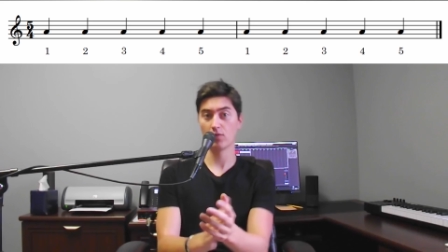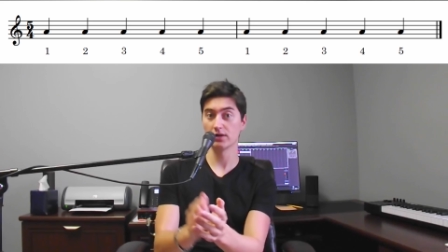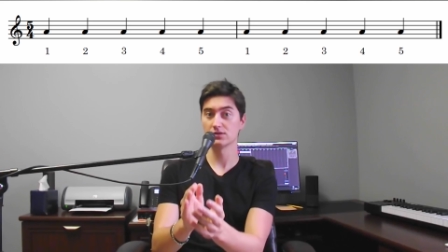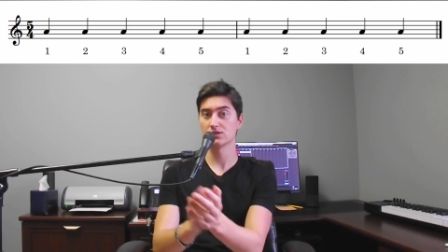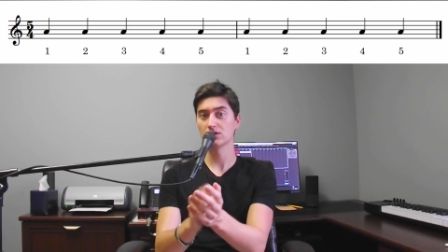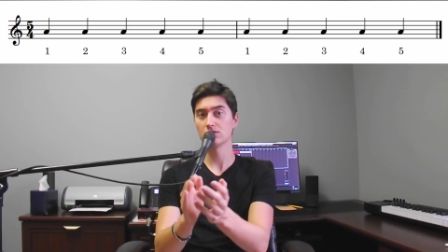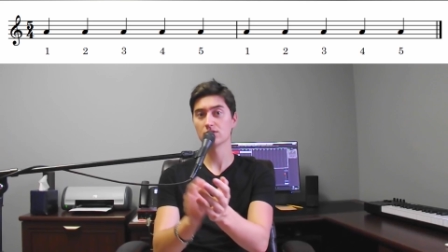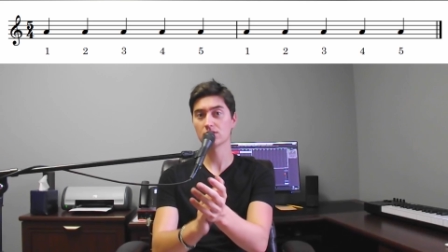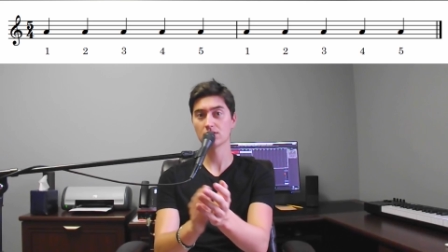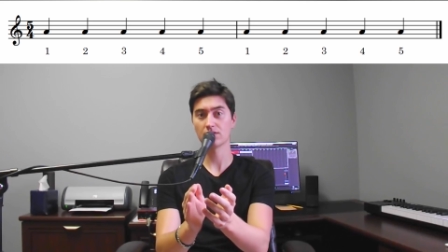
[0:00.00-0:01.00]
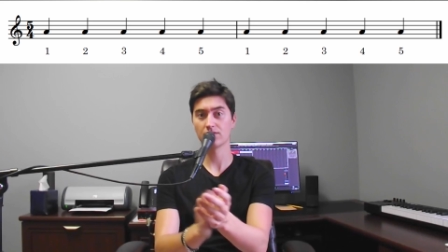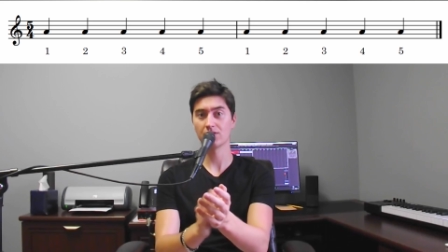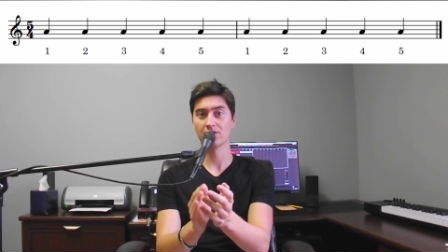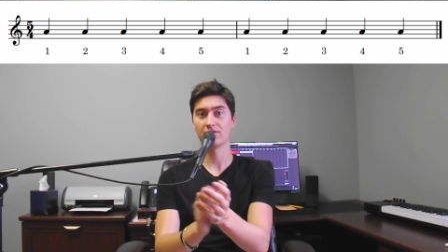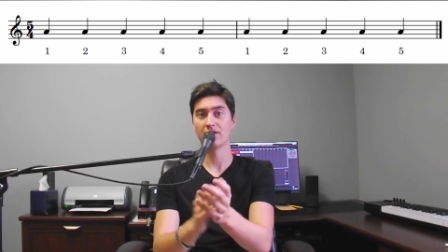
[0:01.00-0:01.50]
1, 2, 3,
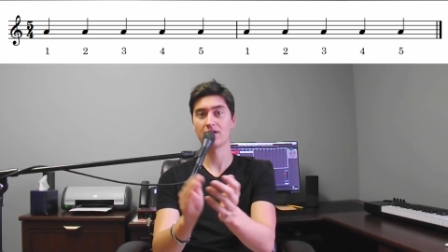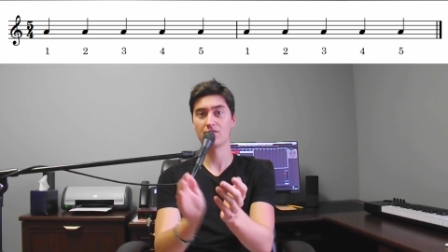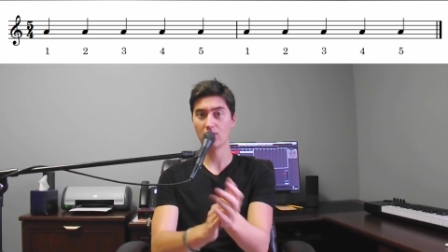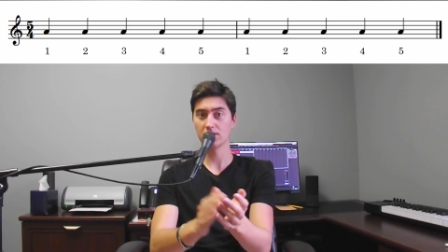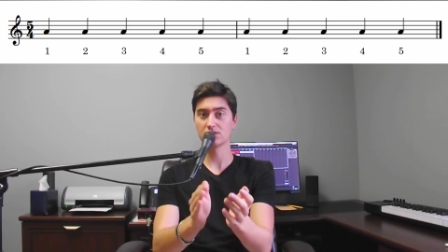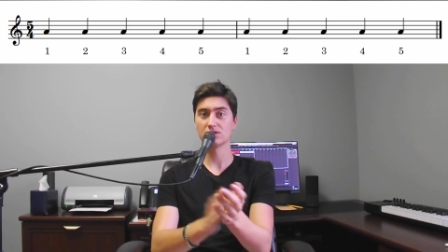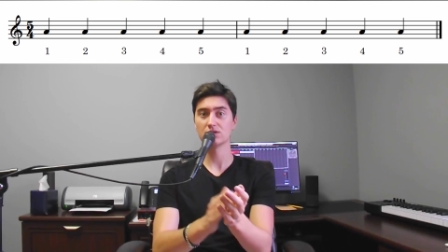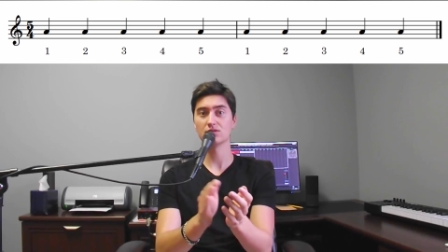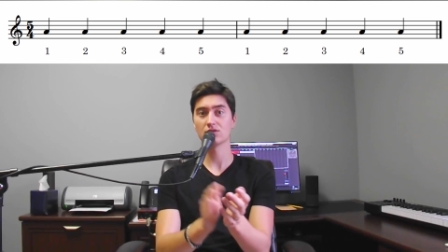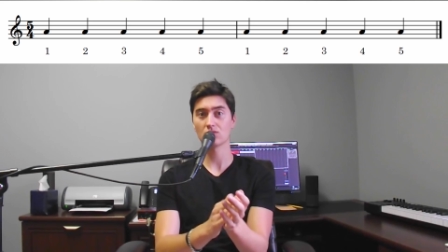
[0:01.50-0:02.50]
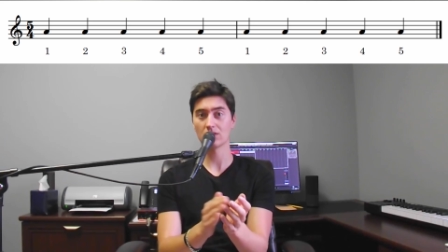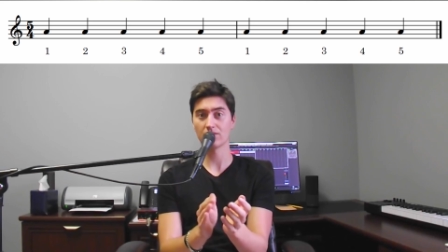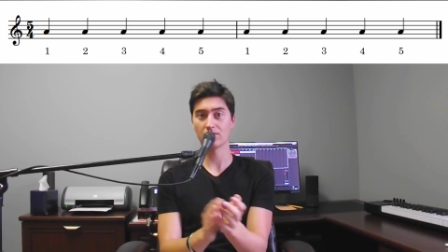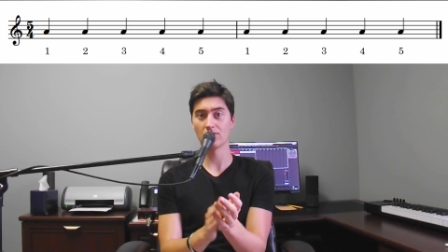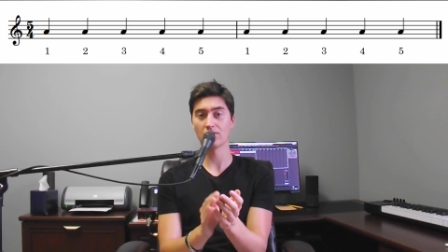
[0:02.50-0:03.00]
4, 5. 1, 2, 3,
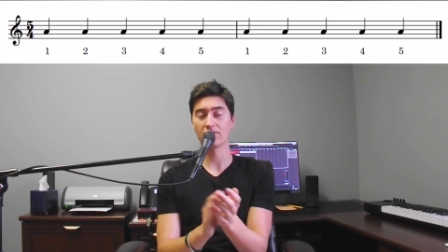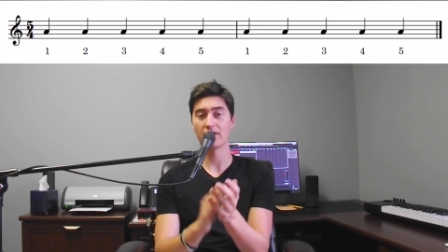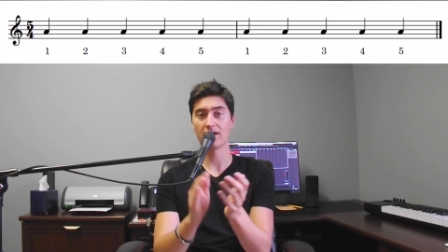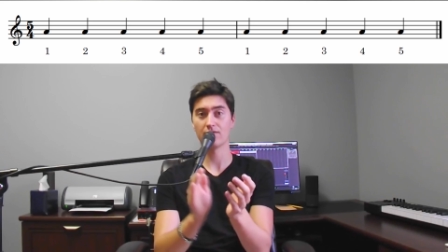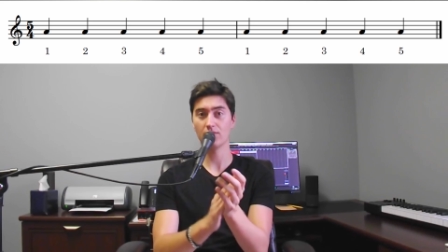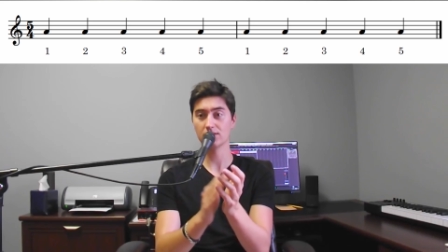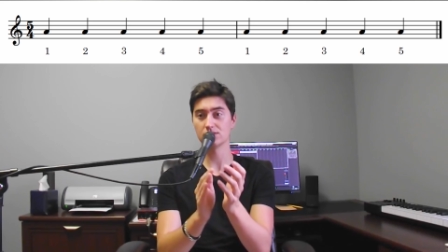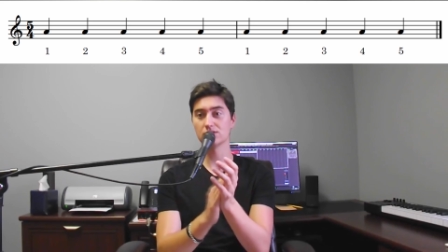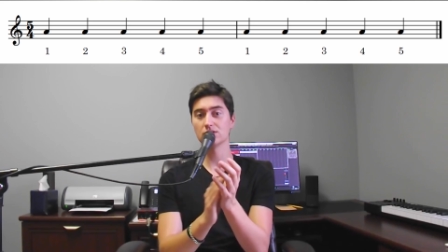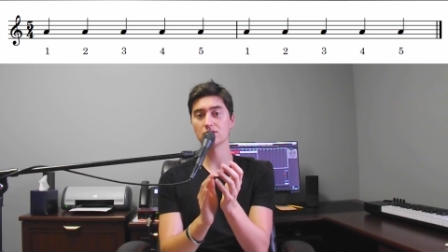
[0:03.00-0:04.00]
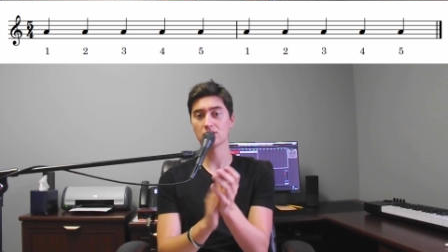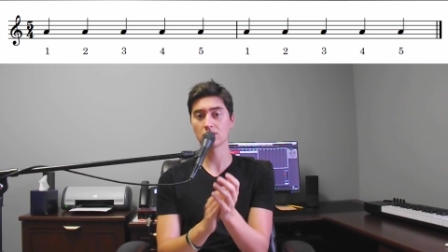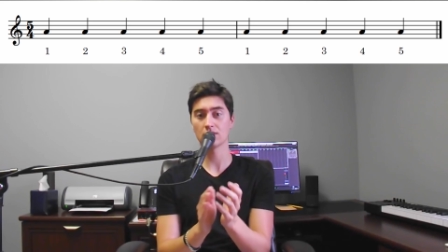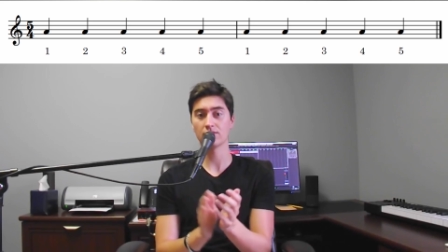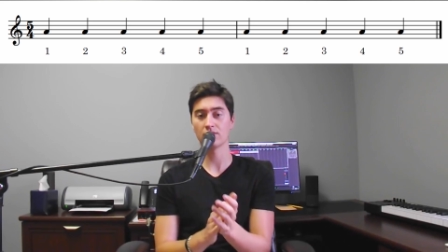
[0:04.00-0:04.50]
4, 5. 1, 2,
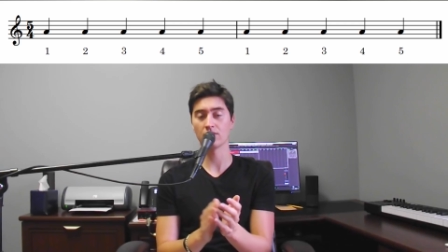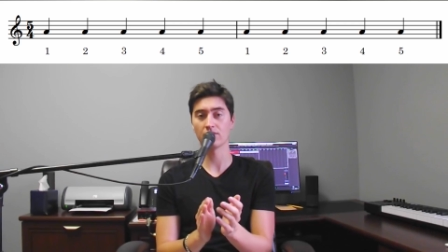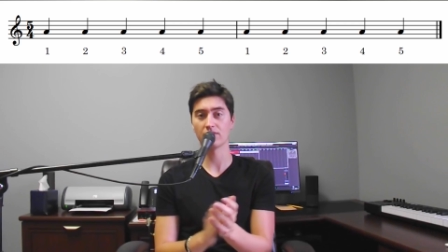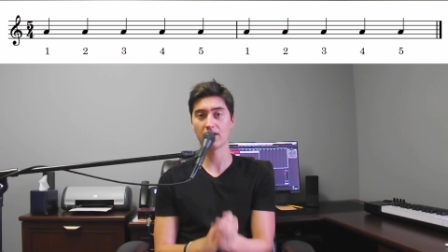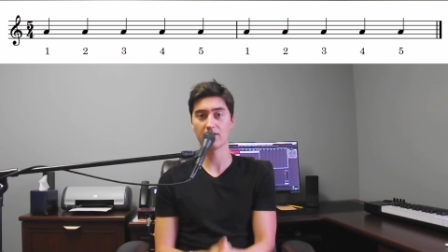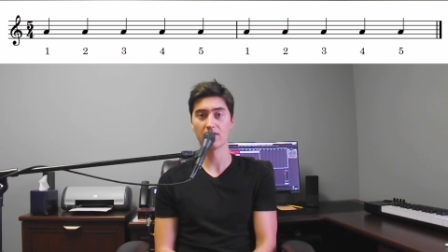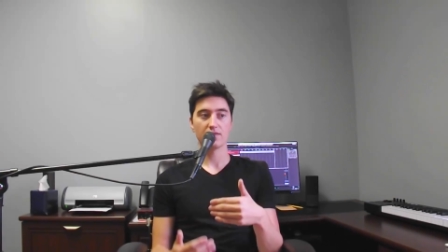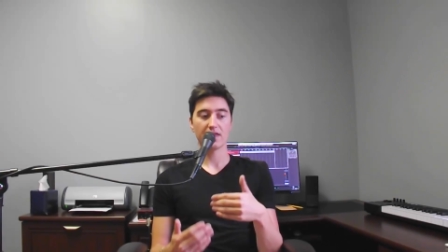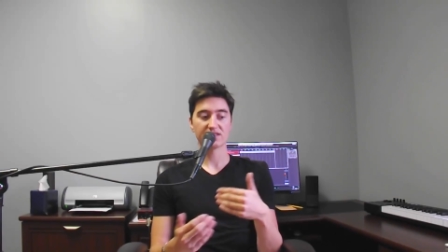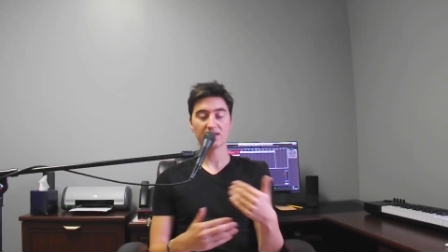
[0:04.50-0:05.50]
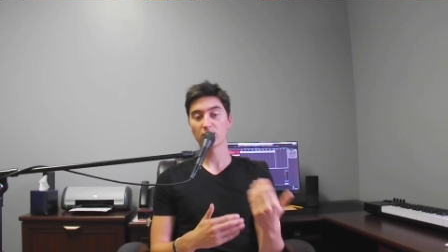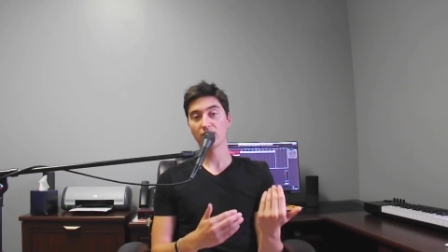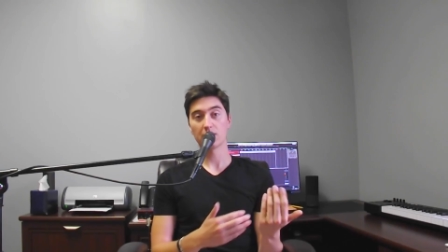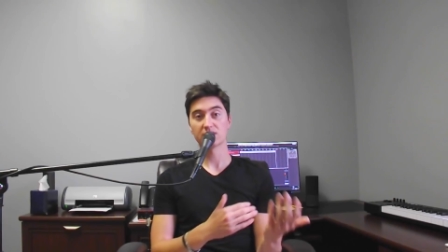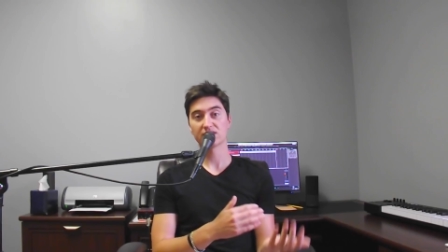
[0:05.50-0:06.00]
3, 4, 5. They
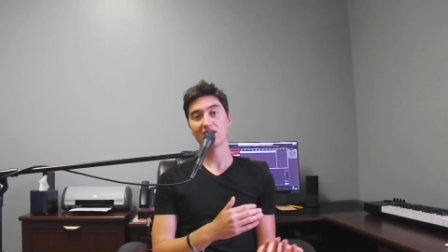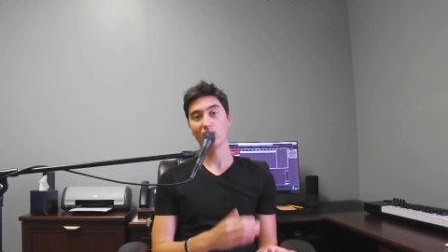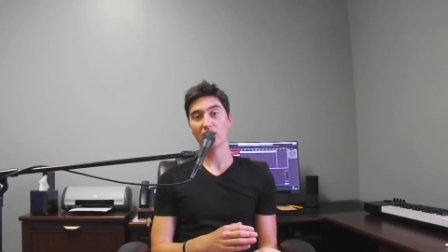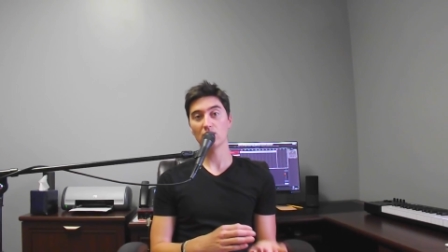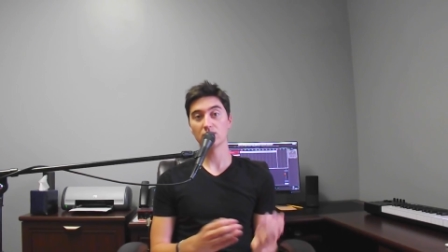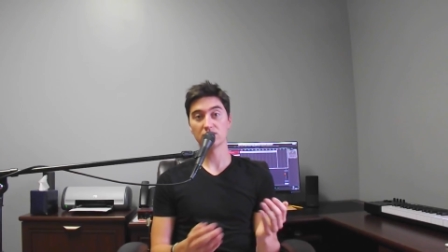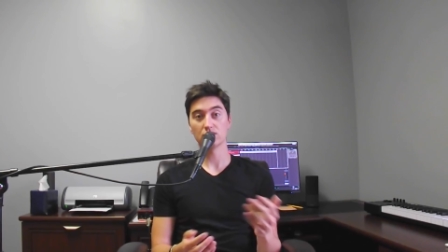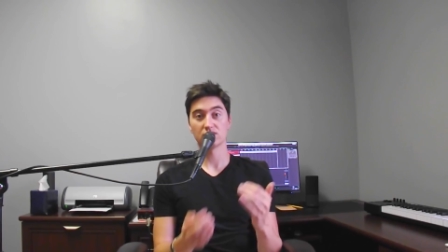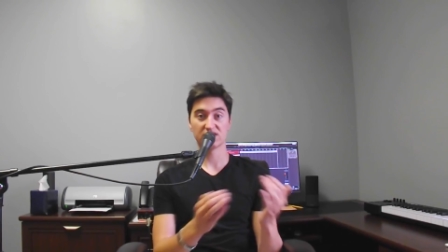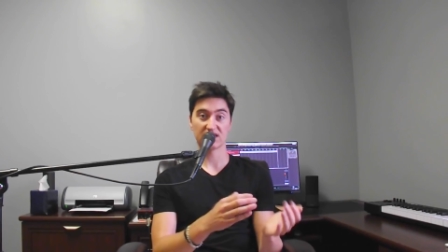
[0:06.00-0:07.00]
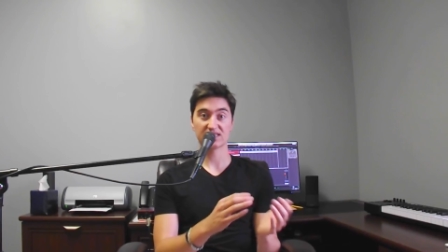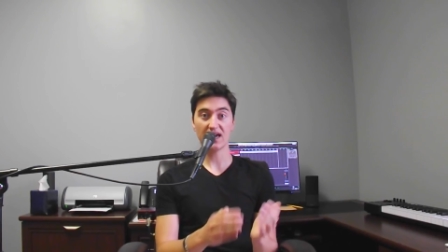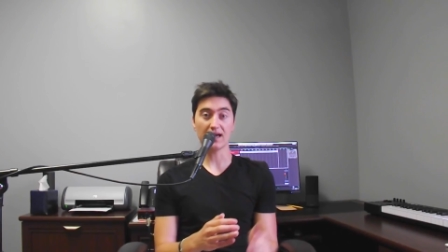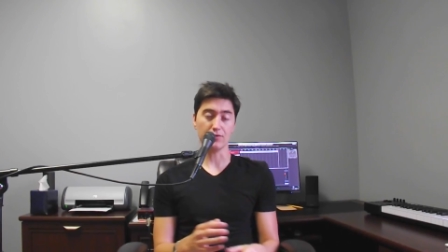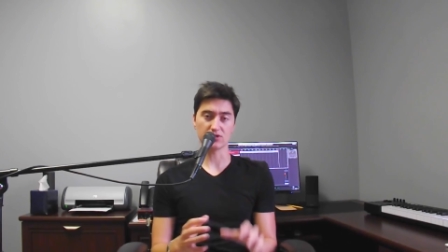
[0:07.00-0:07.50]
subdivide the same way you would do
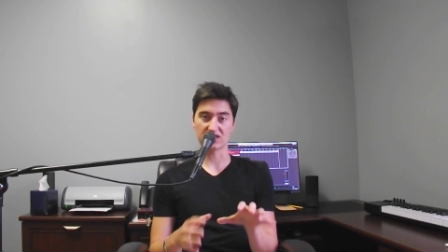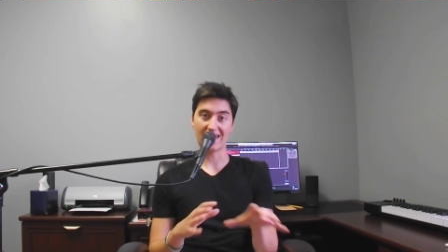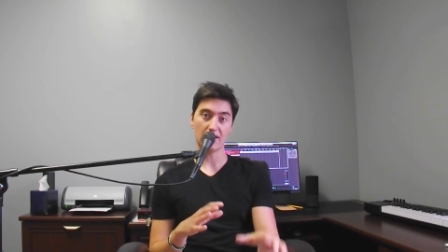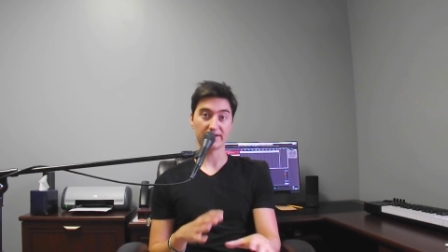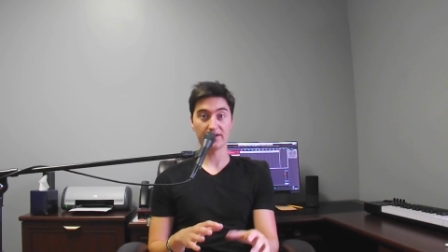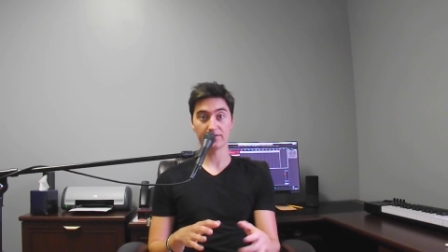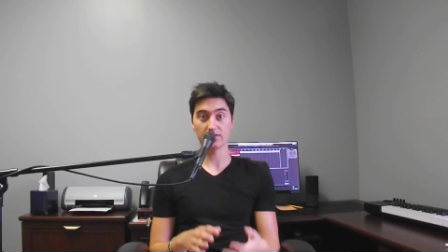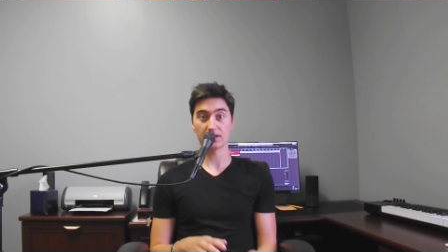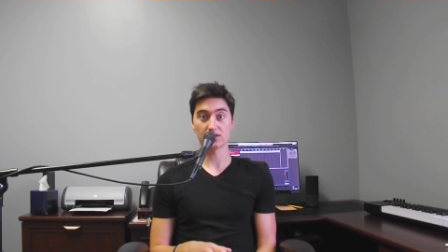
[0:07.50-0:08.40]
6/8. They're just counted differently.